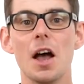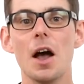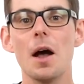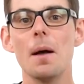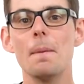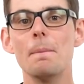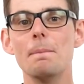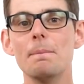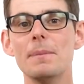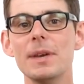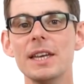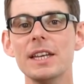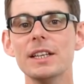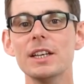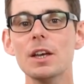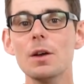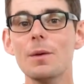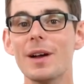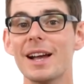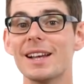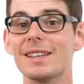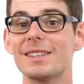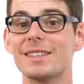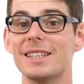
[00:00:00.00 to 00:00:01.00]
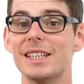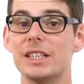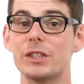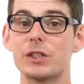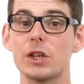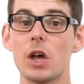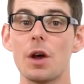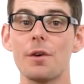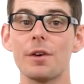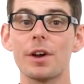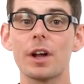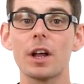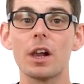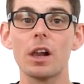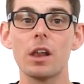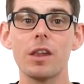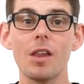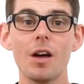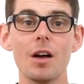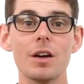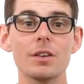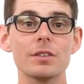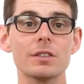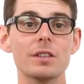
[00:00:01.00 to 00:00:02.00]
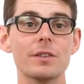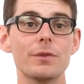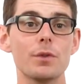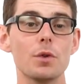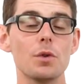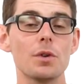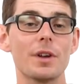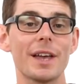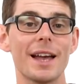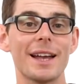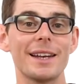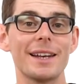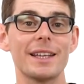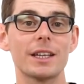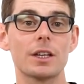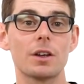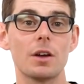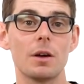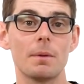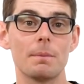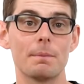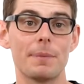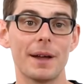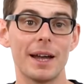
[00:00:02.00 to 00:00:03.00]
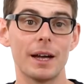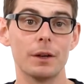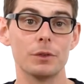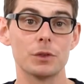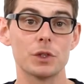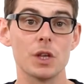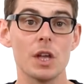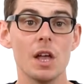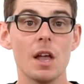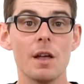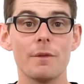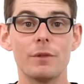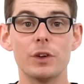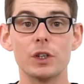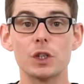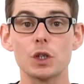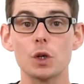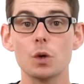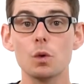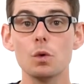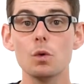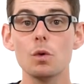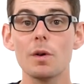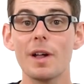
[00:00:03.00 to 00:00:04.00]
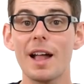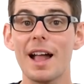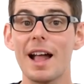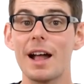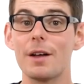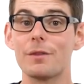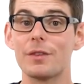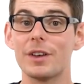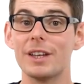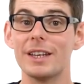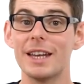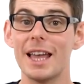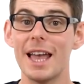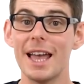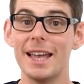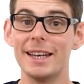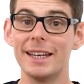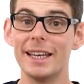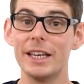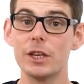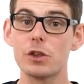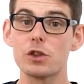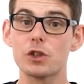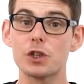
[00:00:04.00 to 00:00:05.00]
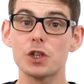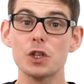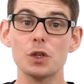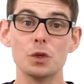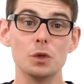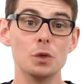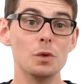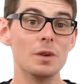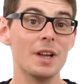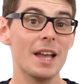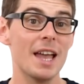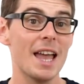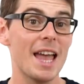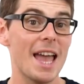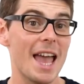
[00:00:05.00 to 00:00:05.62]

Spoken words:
Amino acids are a class of organic compounds that all have an NH2,